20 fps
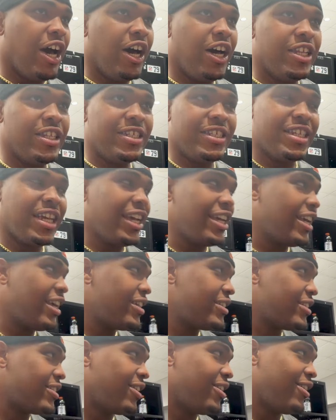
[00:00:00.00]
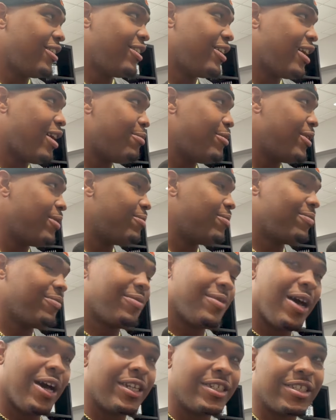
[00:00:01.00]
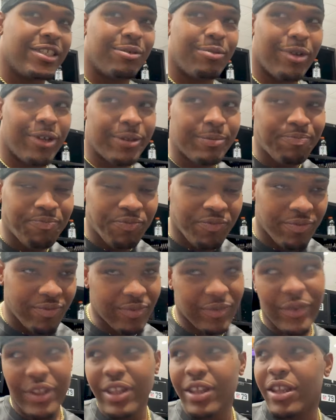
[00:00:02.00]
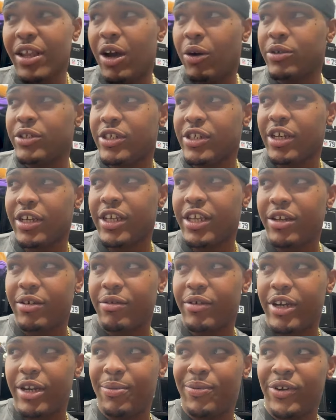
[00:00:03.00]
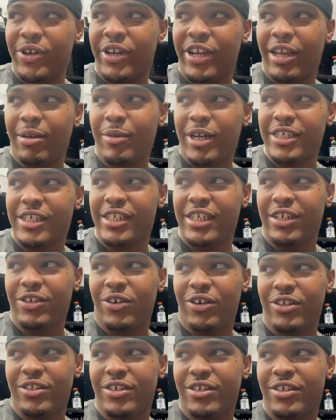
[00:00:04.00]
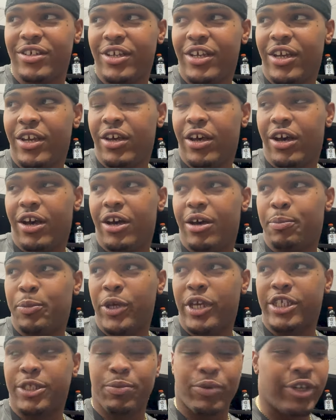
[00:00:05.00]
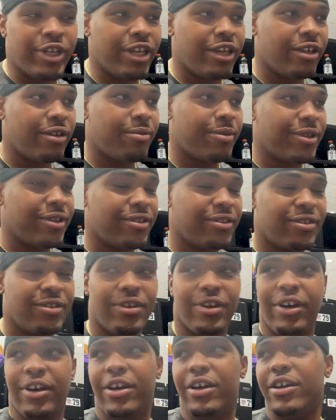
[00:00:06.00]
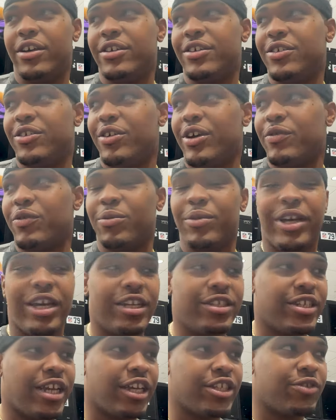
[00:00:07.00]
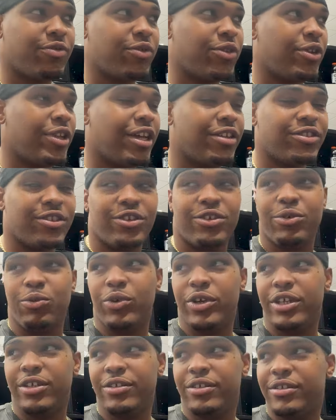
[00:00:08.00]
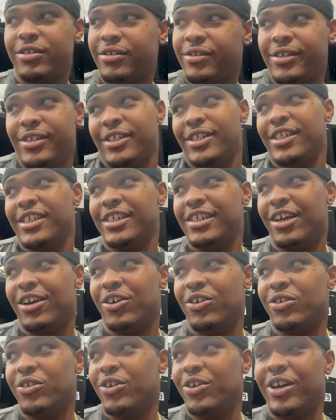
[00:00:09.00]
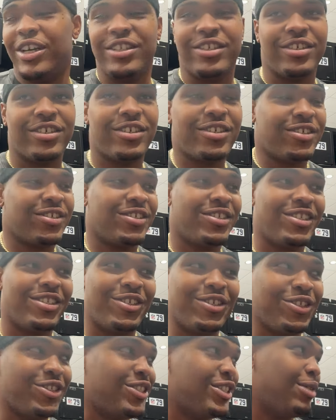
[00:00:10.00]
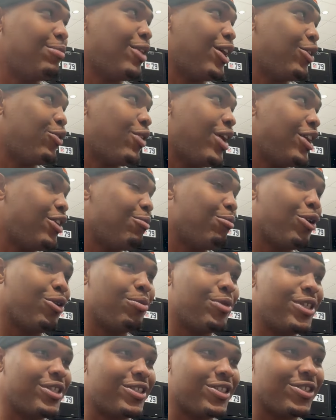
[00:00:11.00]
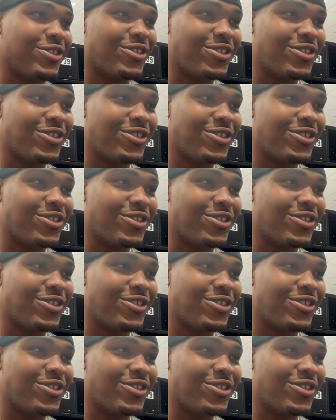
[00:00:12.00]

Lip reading: The Jackass? I mean, honestly, man, I was getting ready pregame. I seen all the picks pregame, and, you know, everyone had Jacksonville out there to win. I don't know. I just seemed like right in the moment. So.